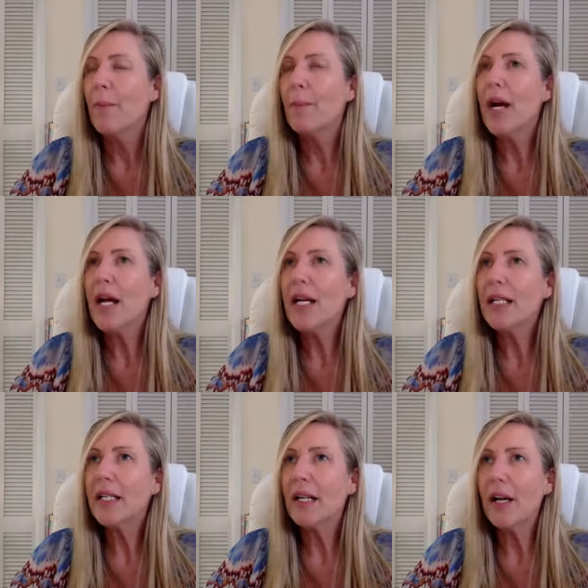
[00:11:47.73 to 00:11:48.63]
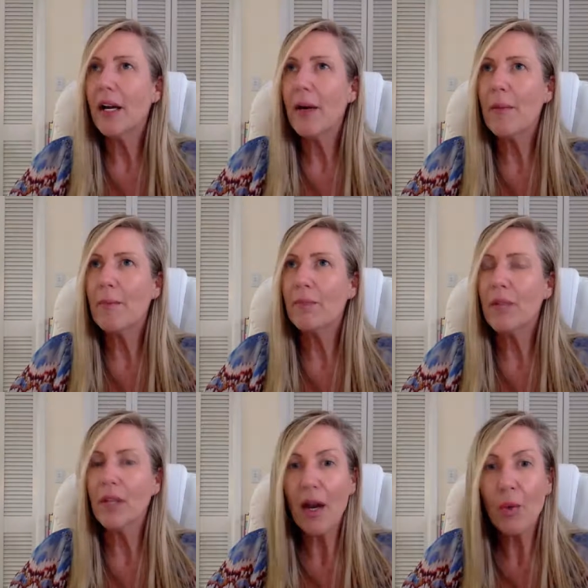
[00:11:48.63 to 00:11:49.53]
But a
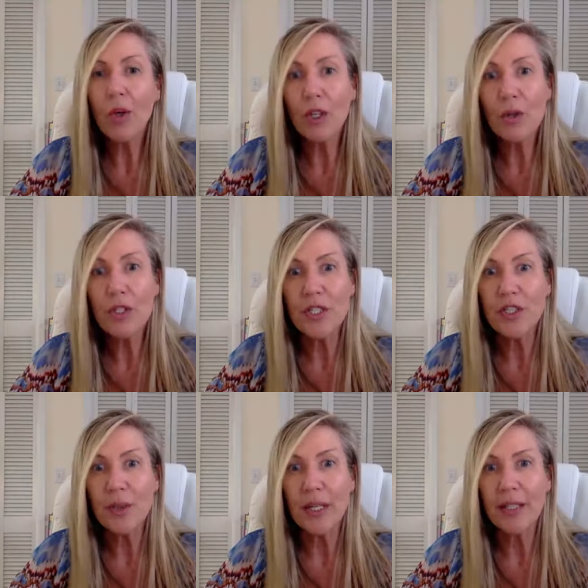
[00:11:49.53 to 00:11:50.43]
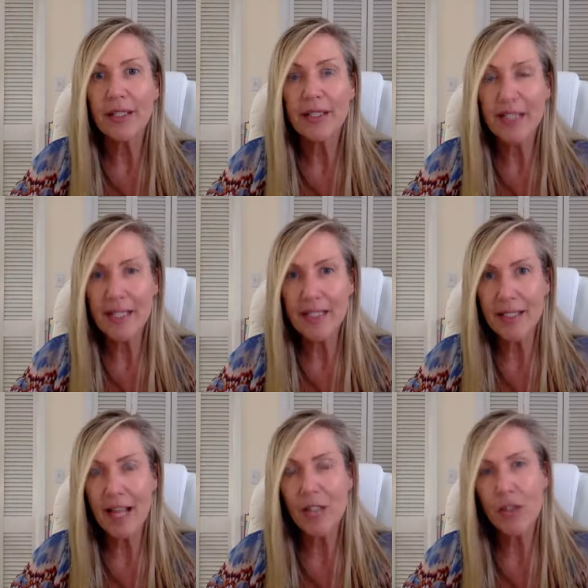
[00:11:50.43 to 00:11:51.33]
lot of work goes into it. It takes a
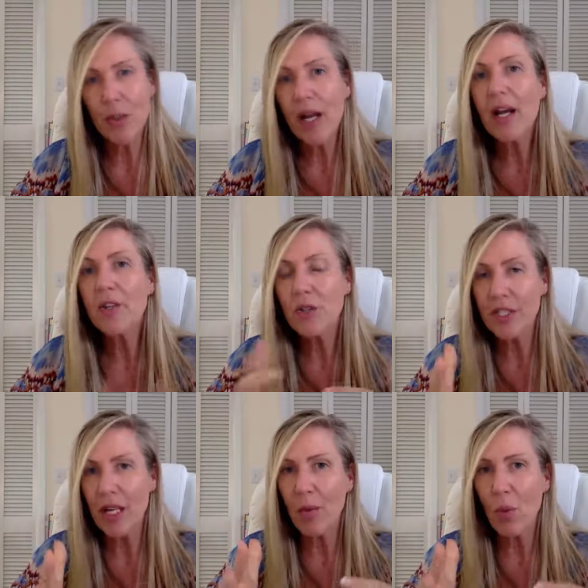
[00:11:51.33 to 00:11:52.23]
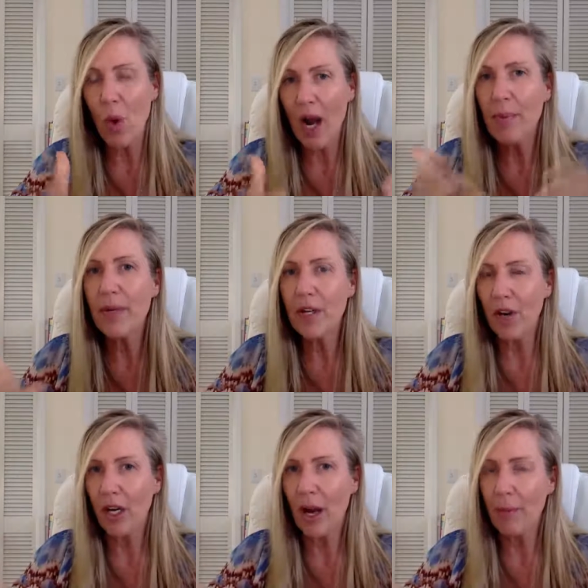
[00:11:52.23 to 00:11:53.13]
lot. So I understand why
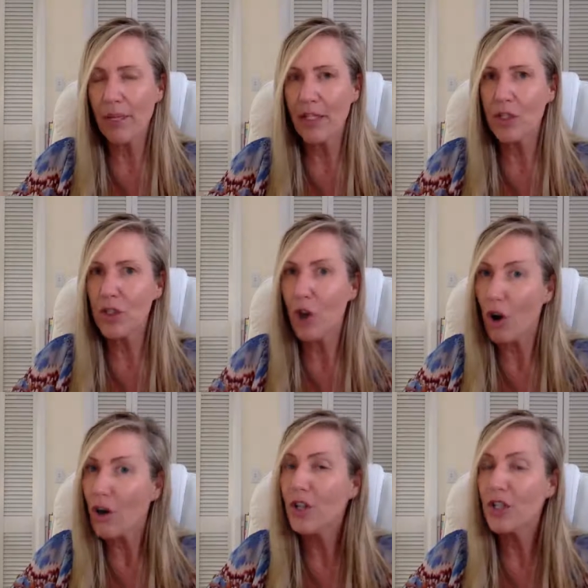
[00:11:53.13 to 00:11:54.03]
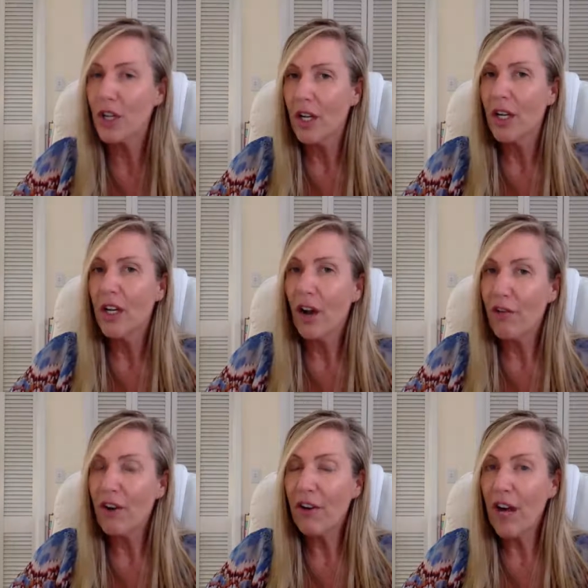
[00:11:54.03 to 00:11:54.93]
PR companies charge a
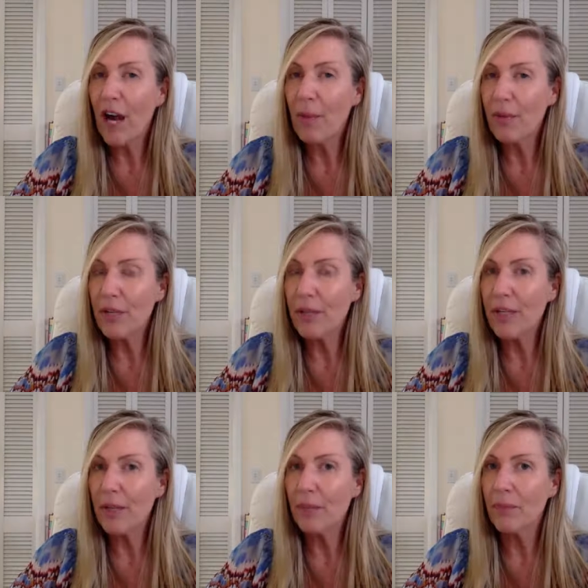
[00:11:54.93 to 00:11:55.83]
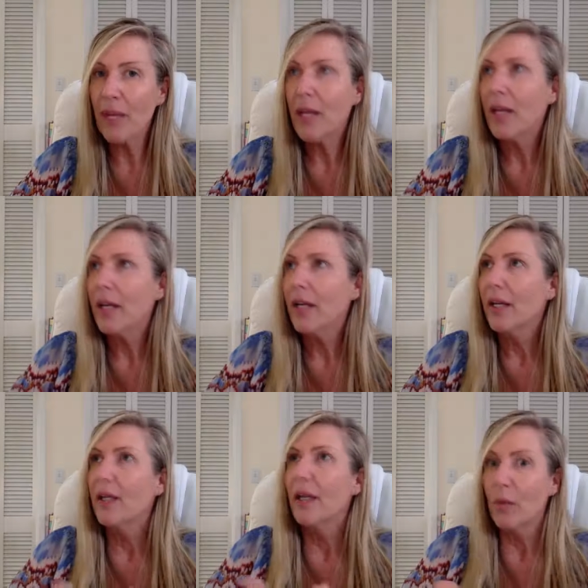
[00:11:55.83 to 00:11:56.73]
very high premium,
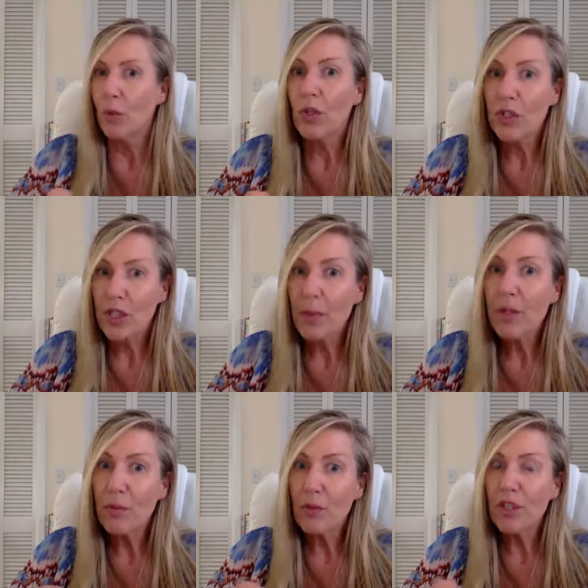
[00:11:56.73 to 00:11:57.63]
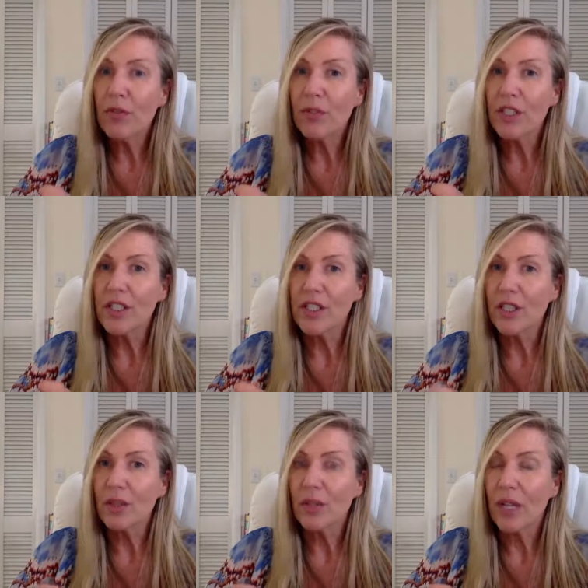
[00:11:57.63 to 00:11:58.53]
which some of them really, really
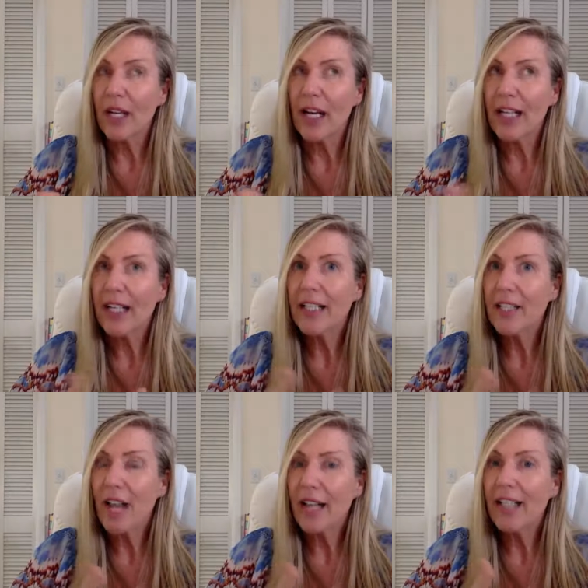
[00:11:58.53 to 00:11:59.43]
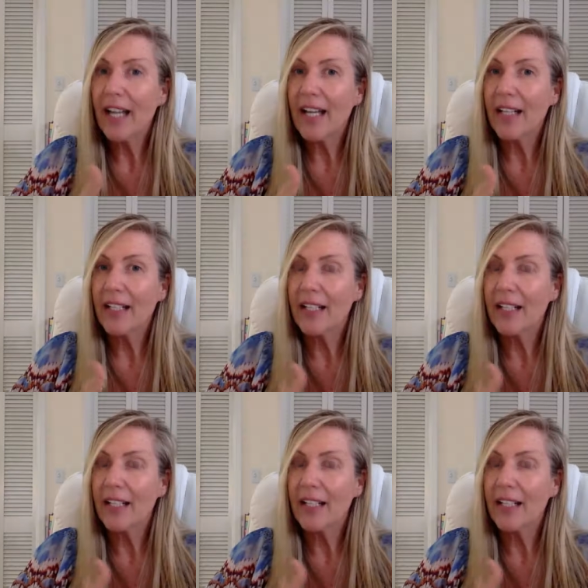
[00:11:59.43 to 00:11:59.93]
do. And I get it.